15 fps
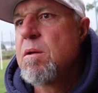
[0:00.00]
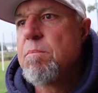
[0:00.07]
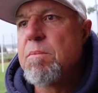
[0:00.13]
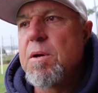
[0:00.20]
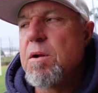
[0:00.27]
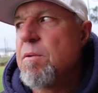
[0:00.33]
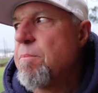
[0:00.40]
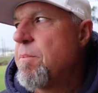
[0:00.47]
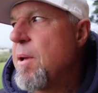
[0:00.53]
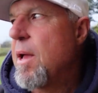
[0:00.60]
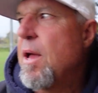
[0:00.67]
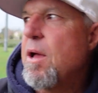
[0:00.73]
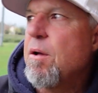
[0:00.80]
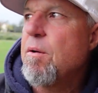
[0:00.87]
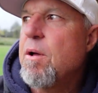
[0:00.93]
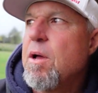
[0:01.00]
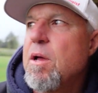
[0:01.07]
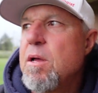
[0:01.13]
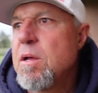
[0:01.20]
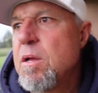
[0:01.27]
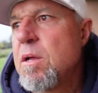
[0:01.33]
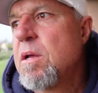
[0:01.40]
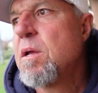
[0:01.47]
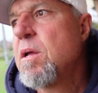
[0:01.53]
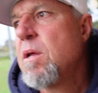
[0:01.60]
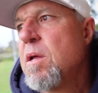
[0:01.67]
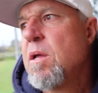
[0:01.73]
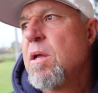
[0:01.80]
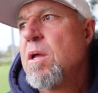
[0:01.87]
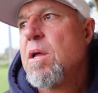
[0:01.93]
but of power
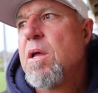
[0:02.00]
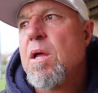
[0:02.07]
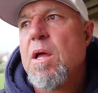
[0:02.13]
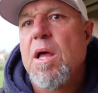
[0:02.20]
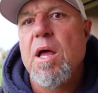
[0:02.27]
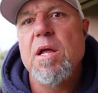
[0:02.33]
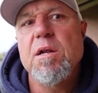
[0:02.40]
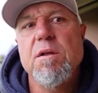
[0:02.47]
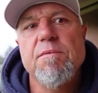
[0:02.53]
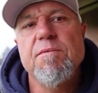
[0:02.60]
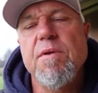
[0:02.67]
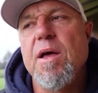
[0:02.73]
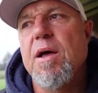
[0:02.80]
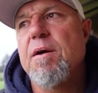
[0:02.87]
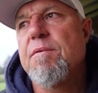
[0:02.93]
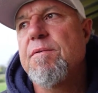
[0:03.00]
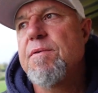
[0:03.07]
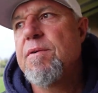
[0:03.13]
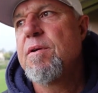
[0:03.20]
and of love